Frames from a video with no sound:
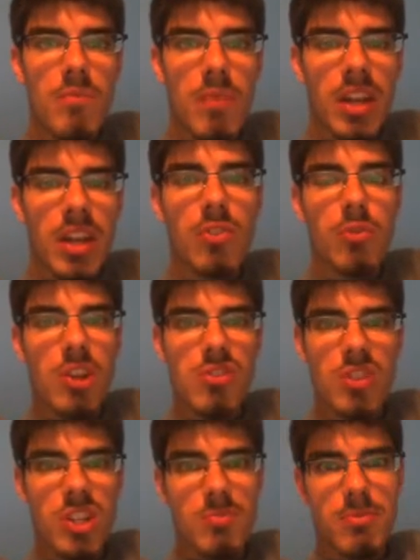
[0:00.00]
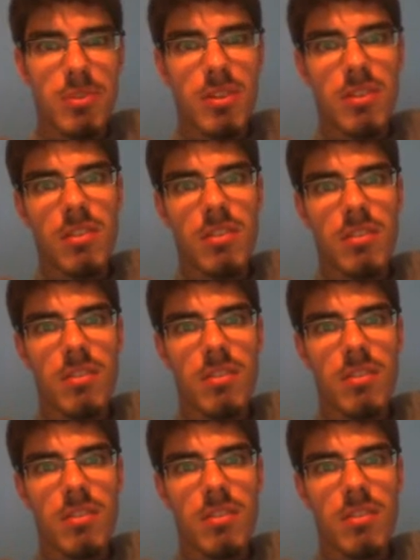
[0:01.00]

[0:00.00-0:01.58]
mandatory transport.